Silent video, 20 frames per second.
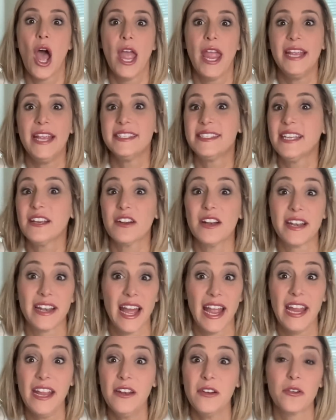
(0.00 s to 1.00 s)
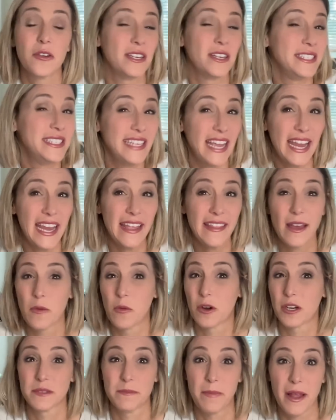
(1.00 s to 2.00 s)
Is there a night or a day that
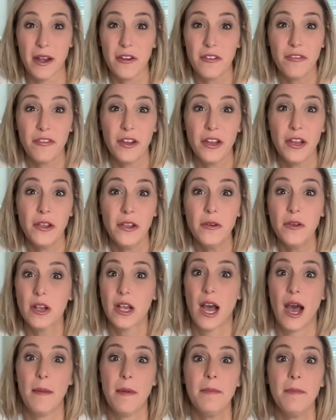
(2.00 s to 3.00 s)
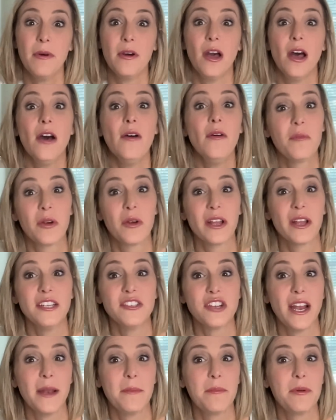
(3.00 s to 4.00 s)
works better for you? Comment below and we're gonna
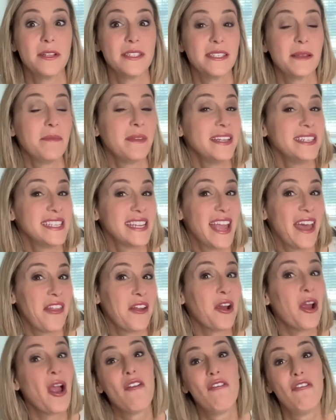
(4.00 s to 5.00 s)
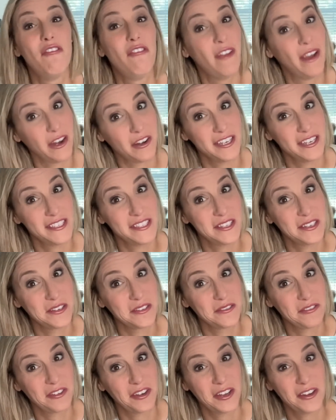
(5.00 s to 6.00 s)
try to put something together very
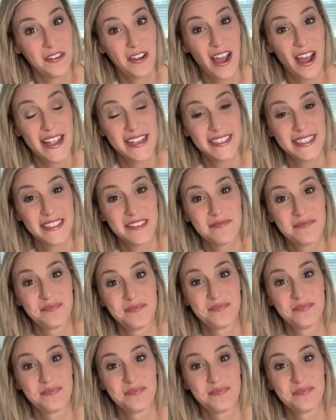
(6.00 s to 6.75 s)
soon for you guys.